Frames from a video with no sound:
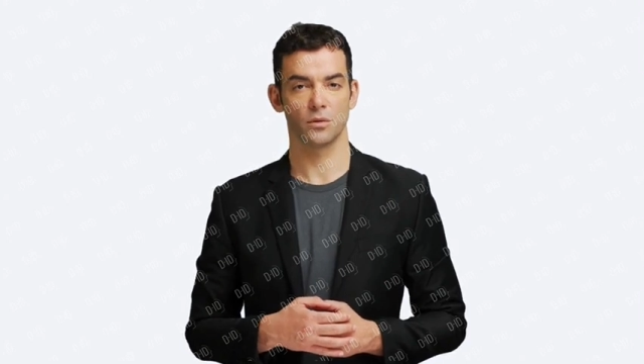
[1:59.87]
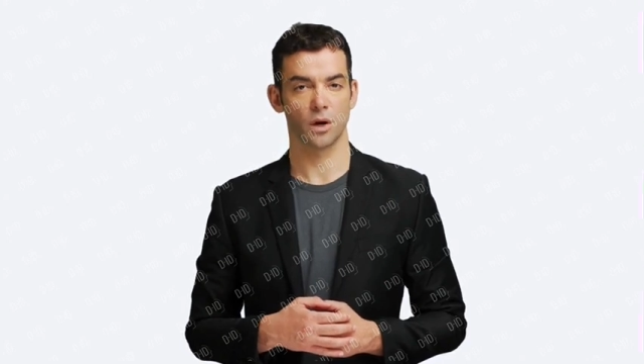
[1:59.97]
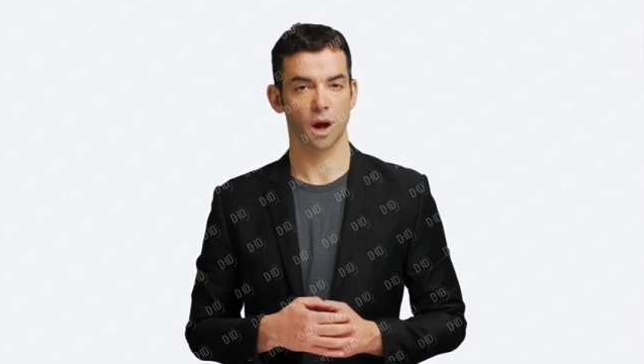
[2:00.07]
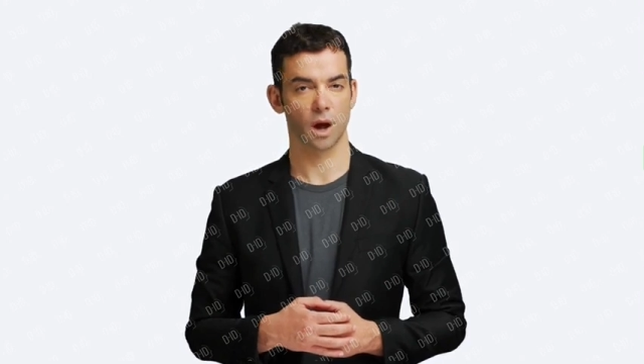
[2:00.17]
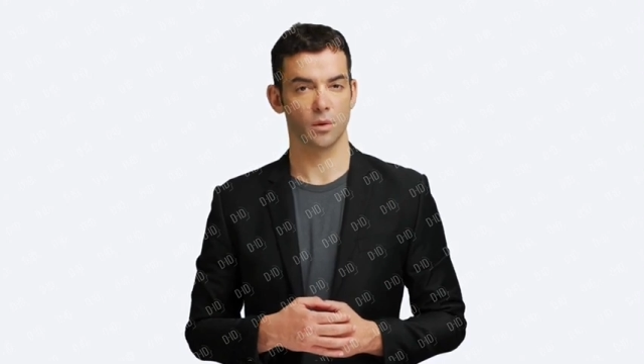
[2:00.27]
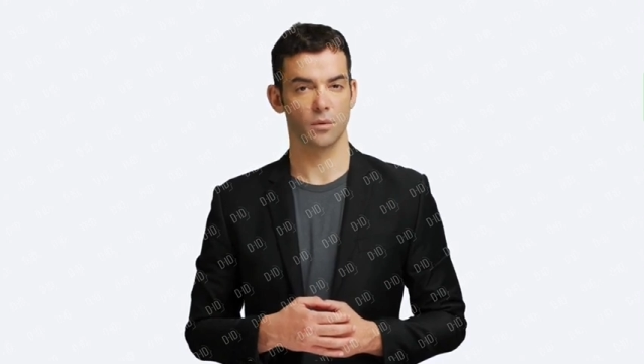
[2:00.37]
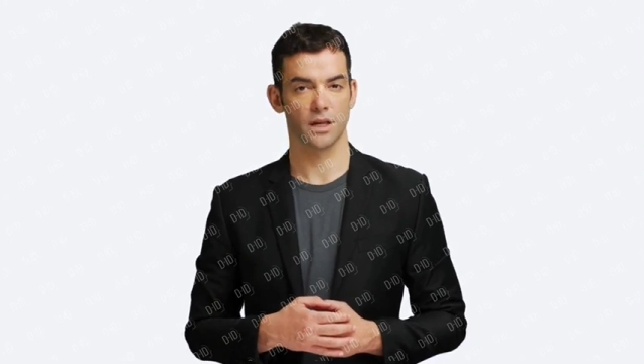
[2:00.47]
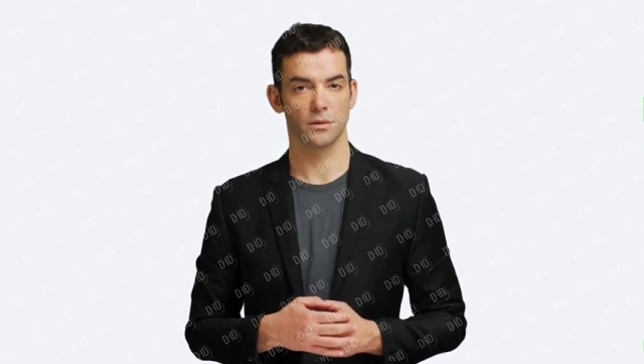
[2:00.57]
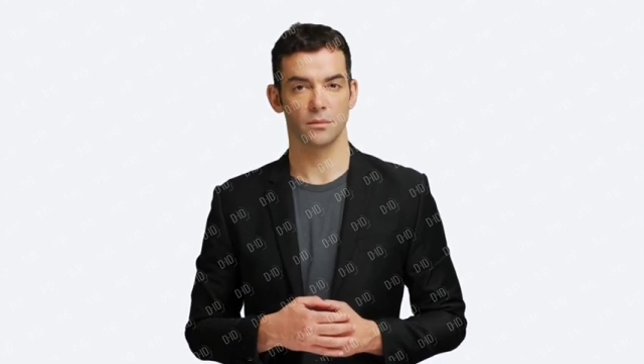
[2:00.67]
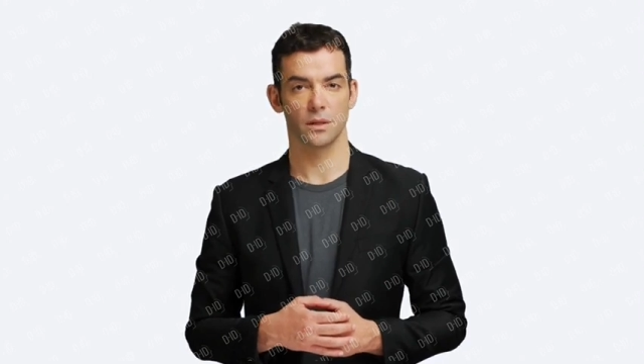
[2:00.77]
for a Hog
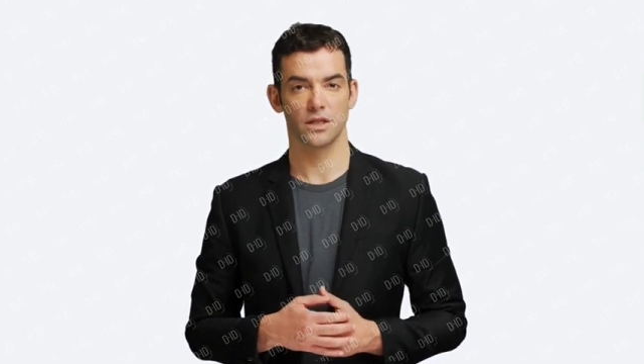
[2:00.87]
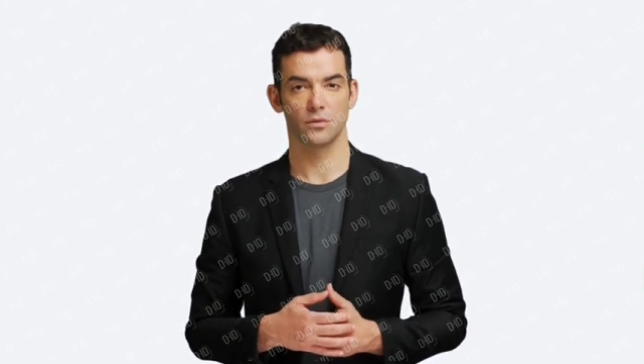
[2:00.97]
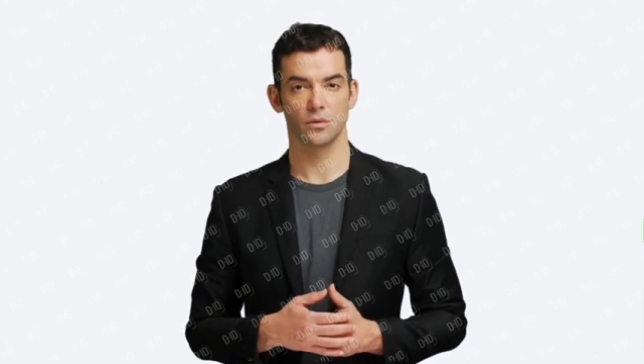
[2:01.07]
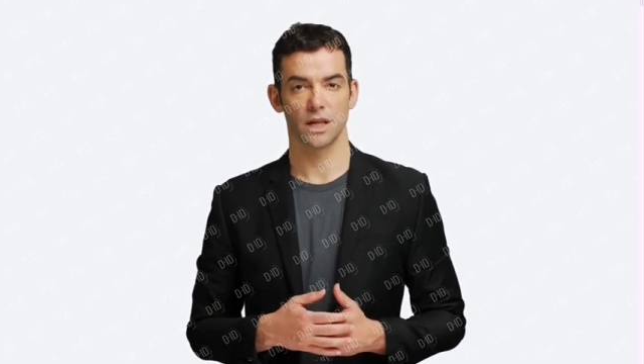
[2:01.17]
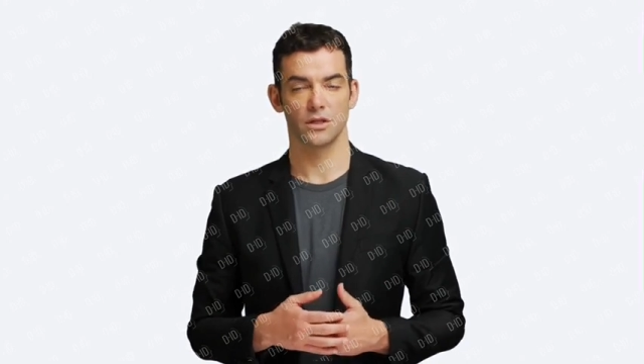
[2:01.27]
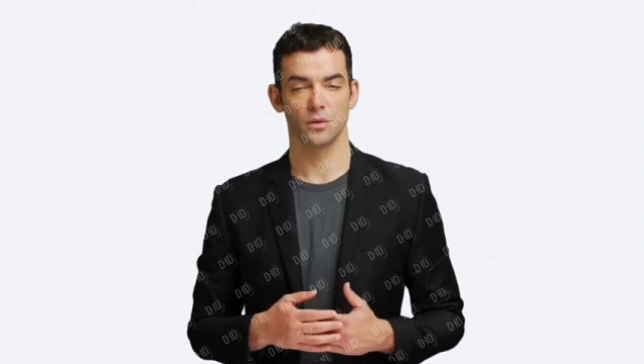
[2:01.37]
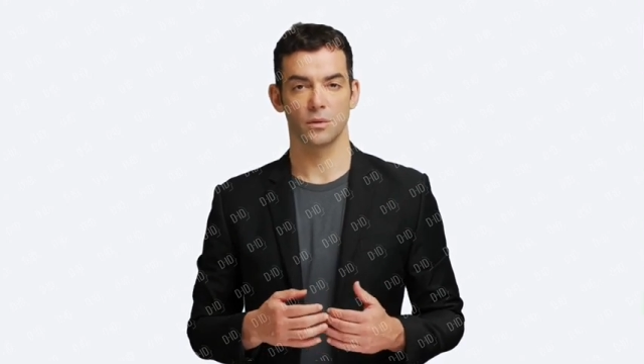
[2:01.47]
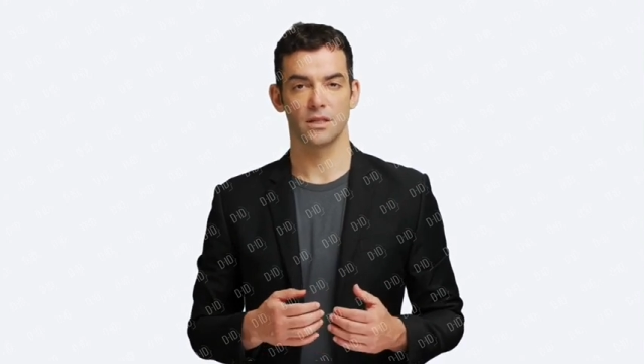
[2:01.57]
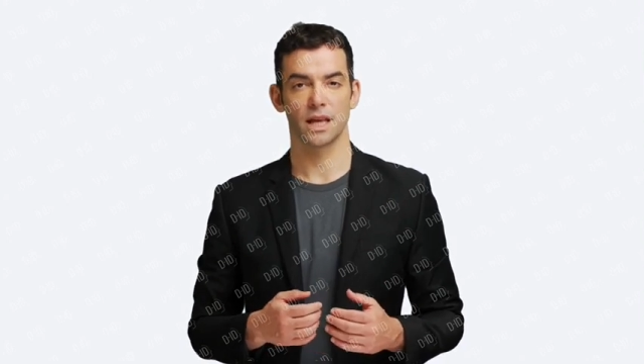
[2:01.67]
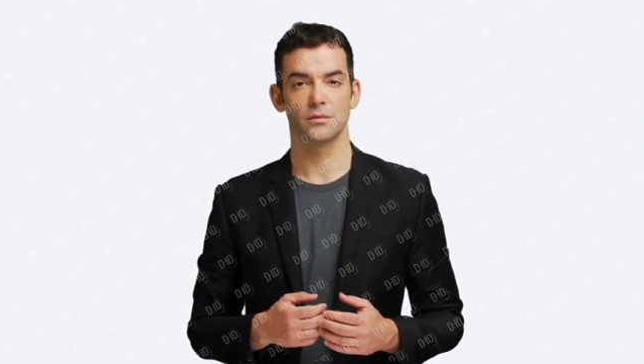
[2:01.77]
Rider plus freeze
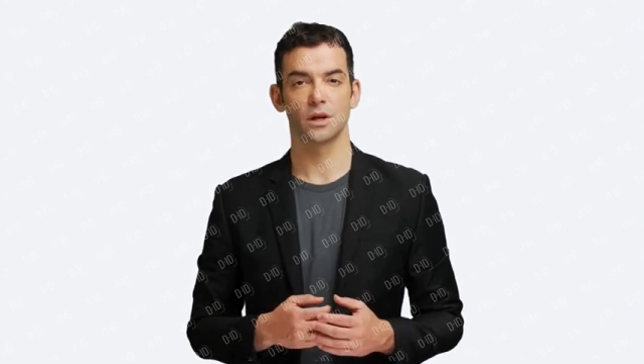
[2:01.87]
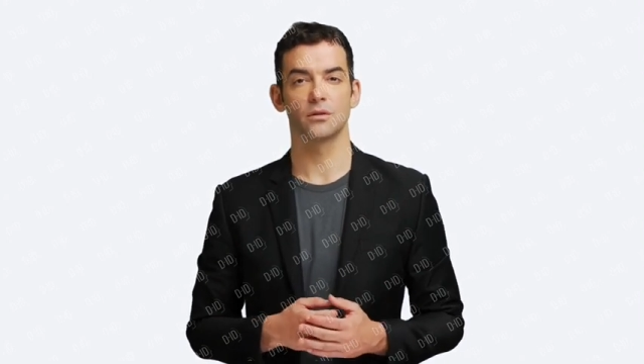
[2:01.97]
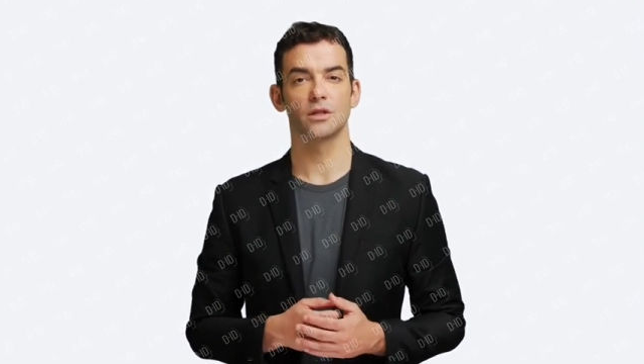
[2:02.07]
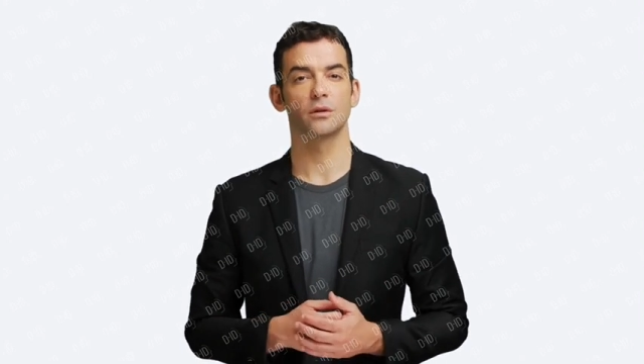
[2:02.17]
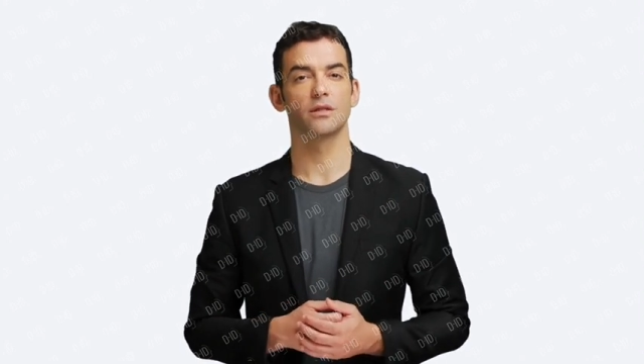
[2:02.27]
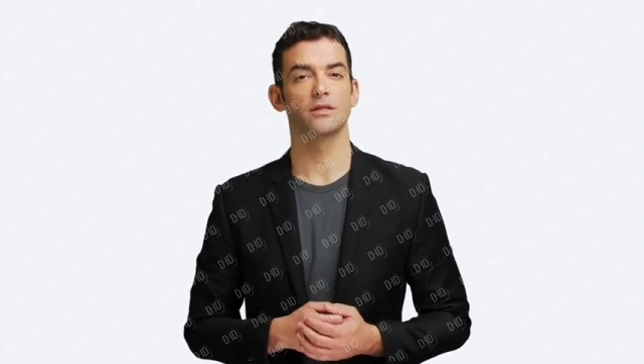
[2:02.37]
when they have other units